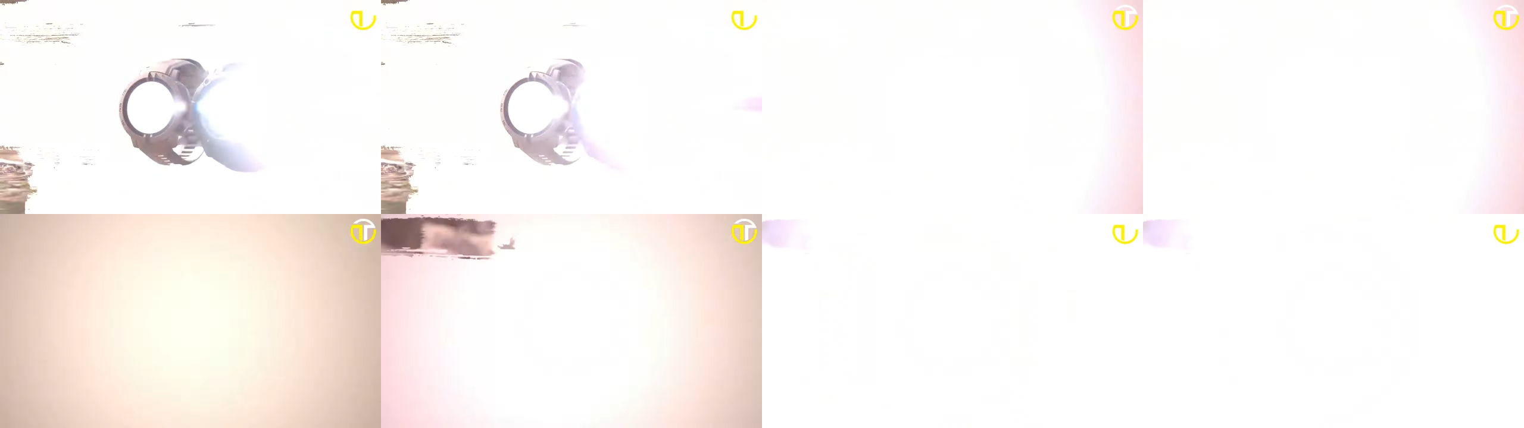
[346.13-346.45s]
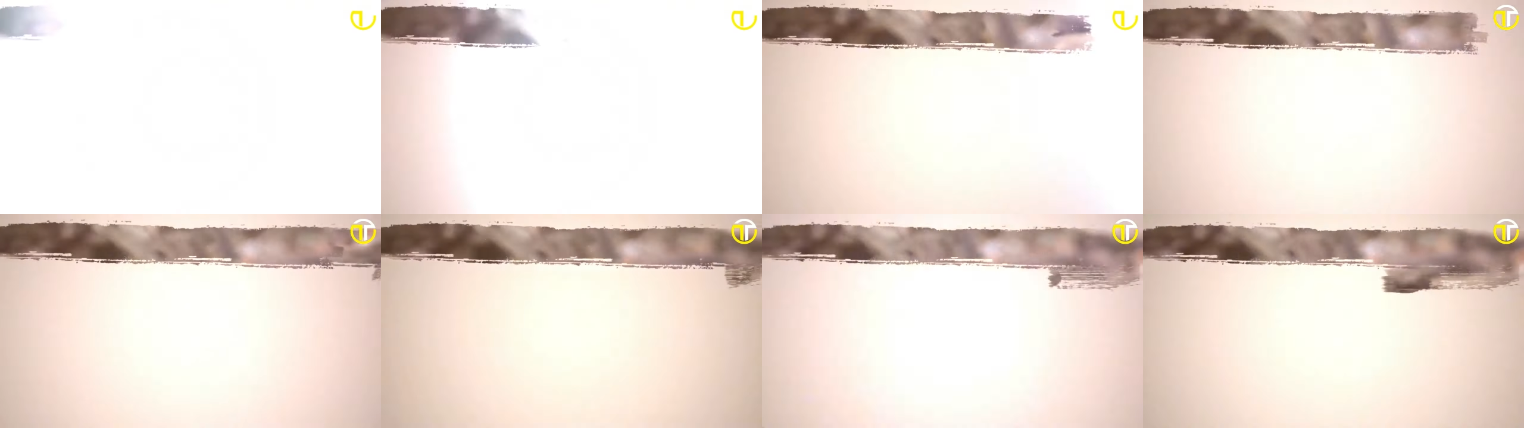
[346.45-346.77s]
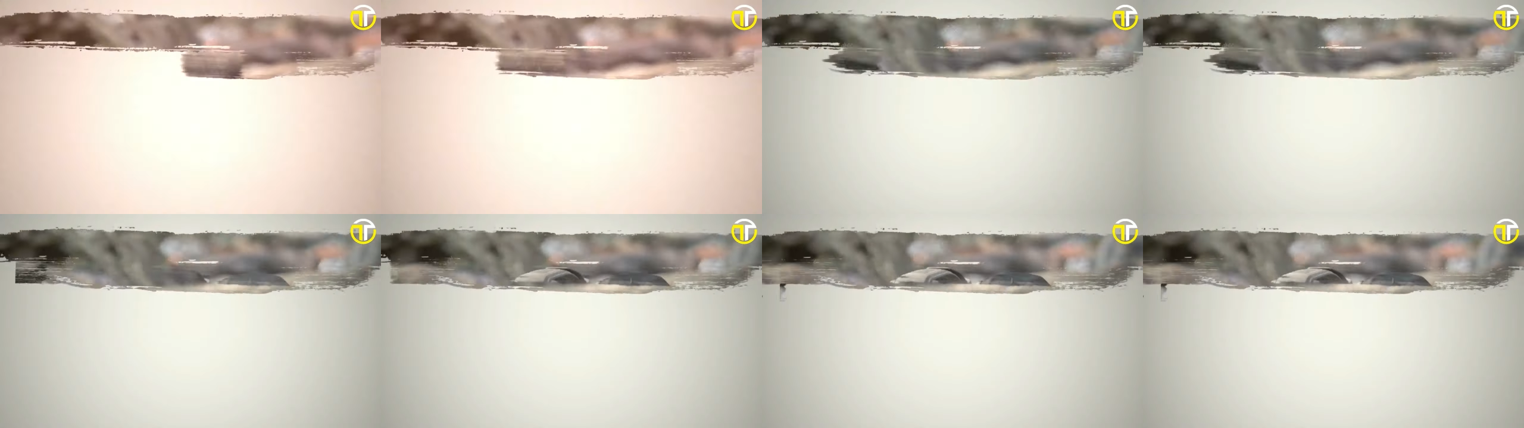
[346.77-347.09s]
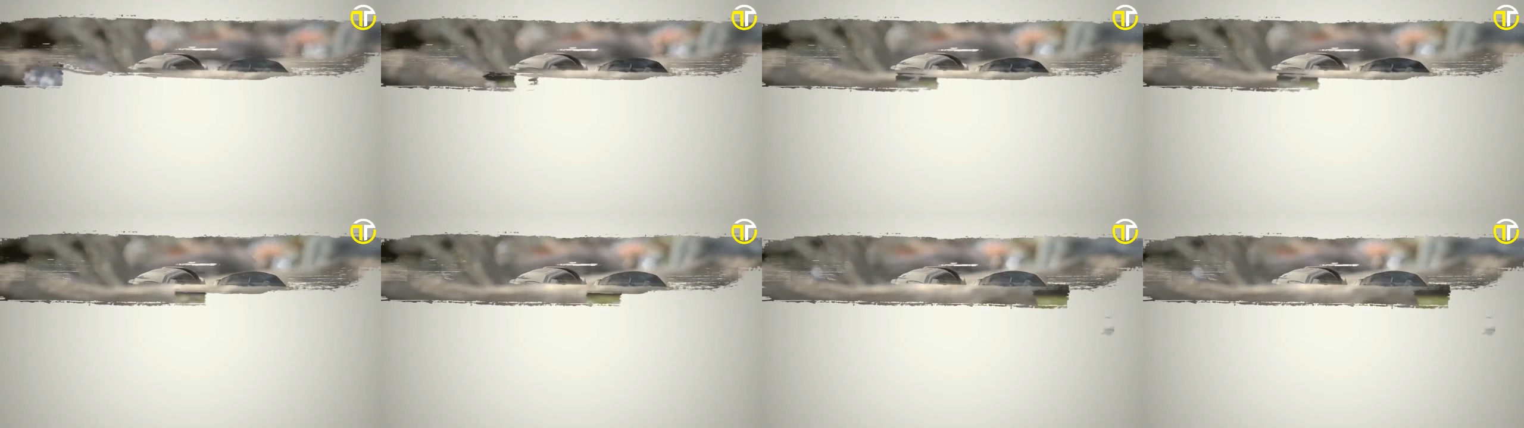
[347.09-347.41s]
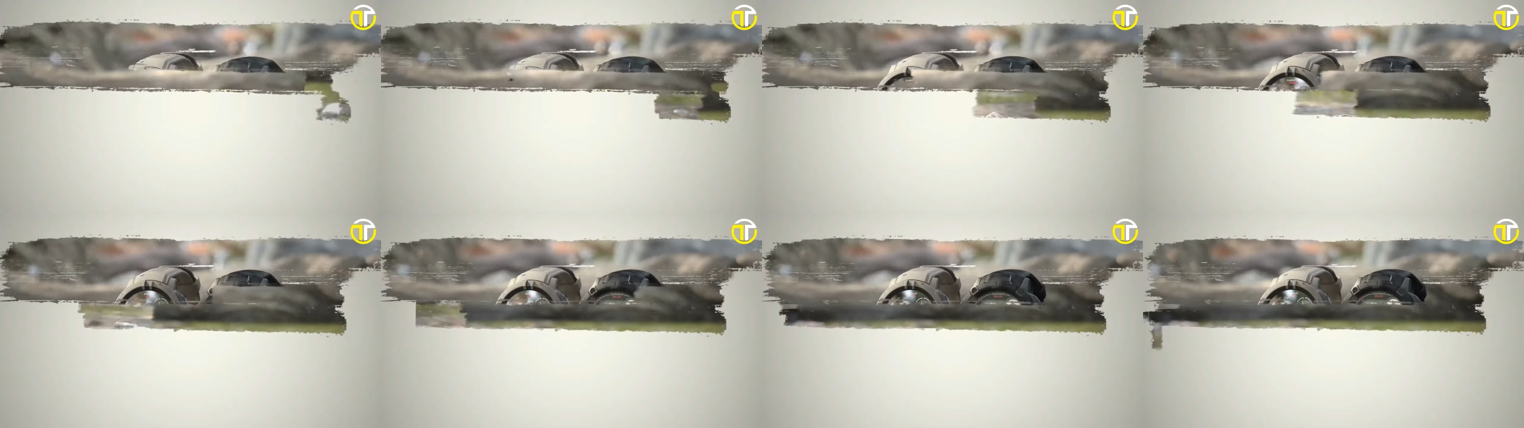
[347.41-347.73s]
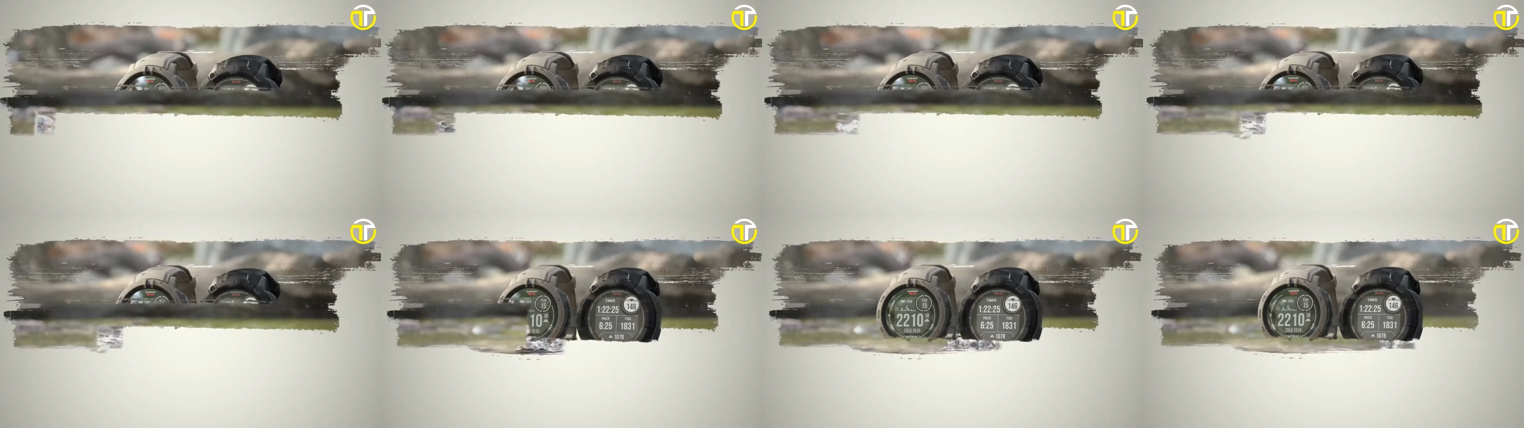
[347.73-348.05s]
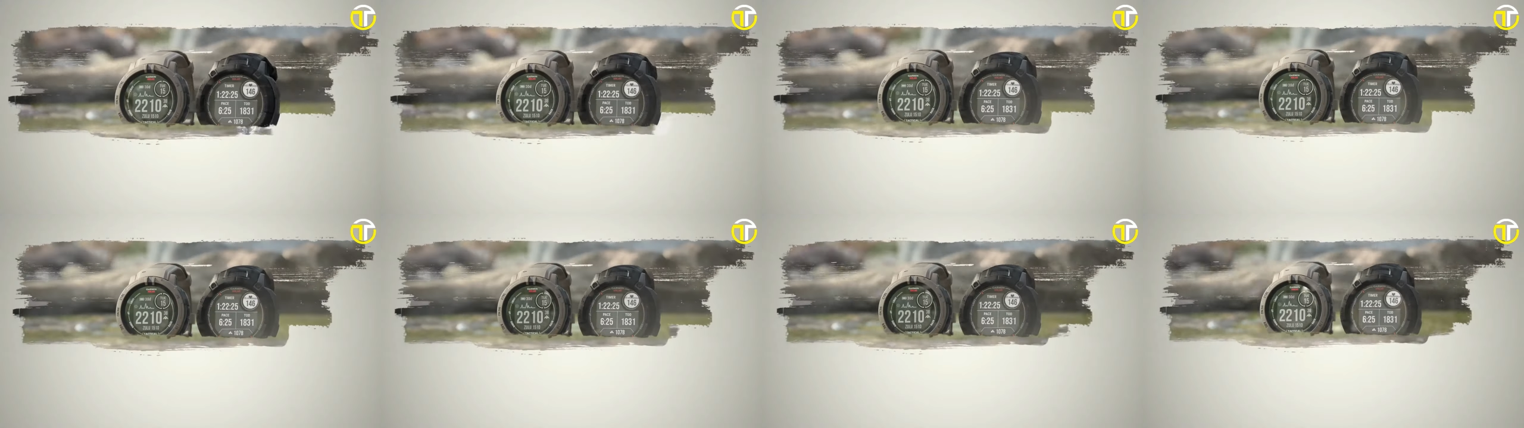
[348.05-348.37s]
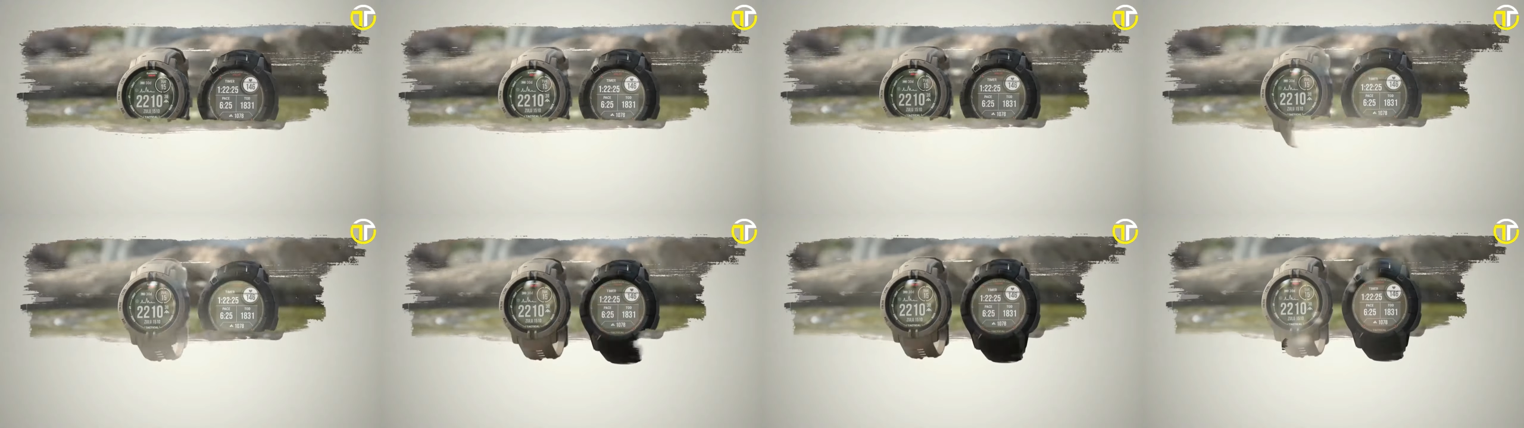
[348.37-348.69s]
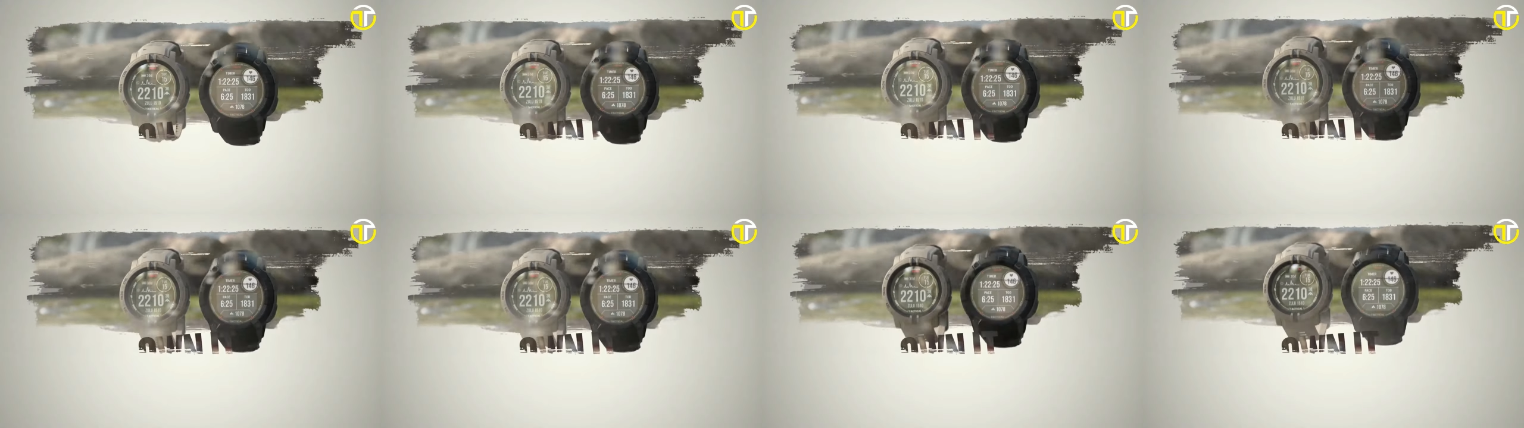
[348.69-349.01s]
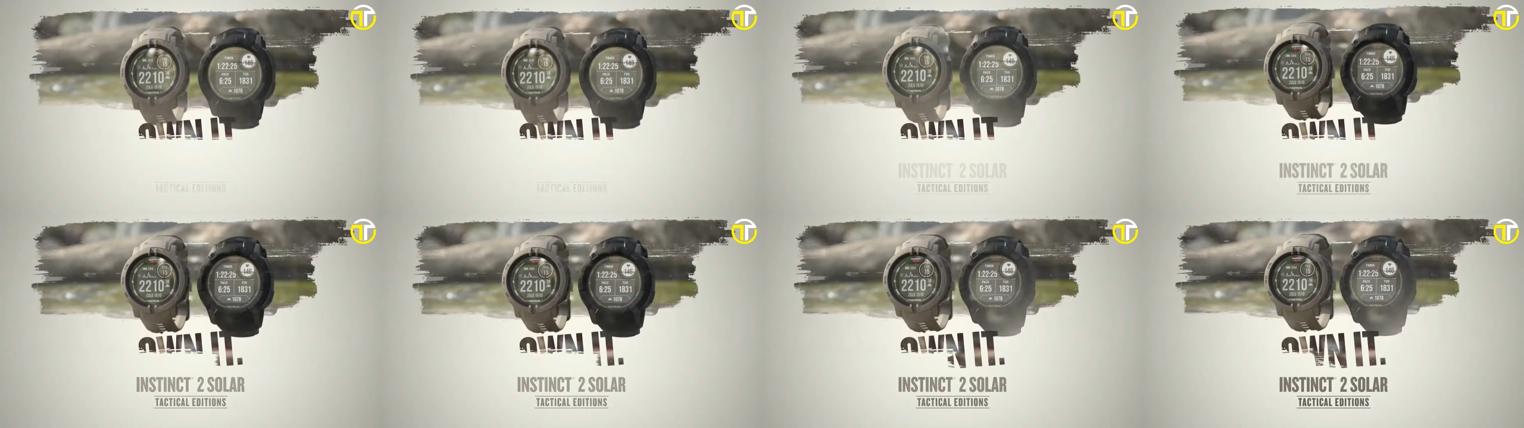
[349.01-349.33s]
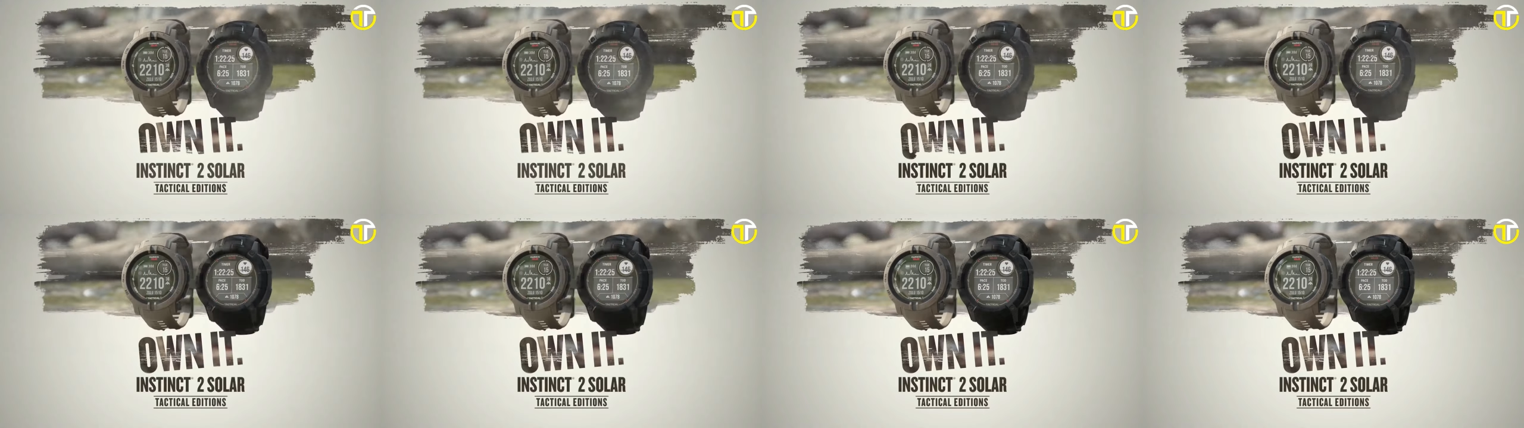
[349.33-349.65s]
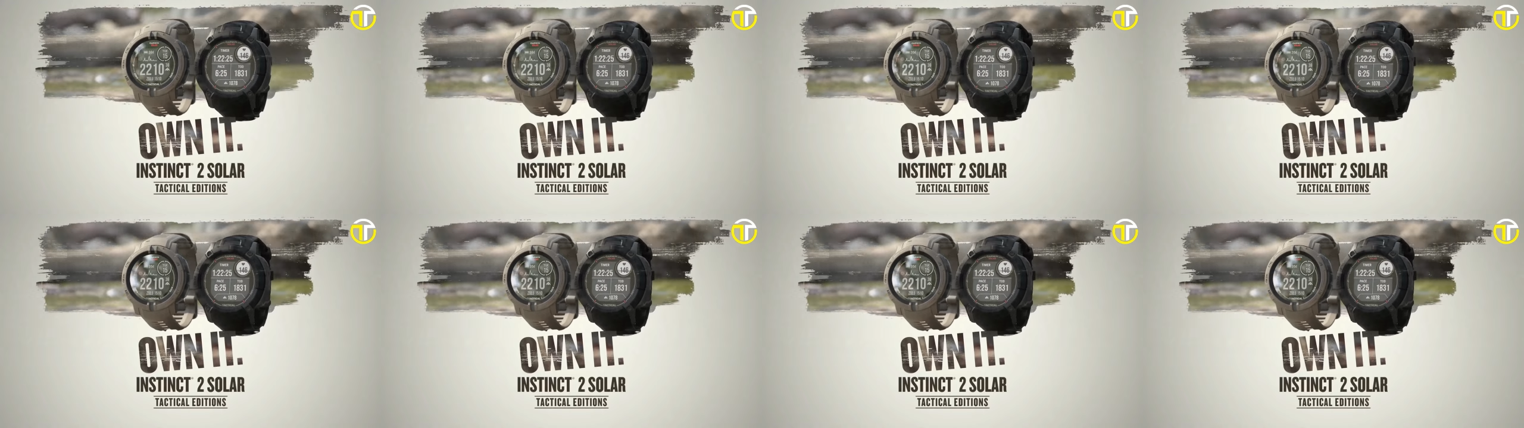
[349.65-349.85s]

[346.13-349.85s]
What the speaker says: Nobody's mouth can be seen.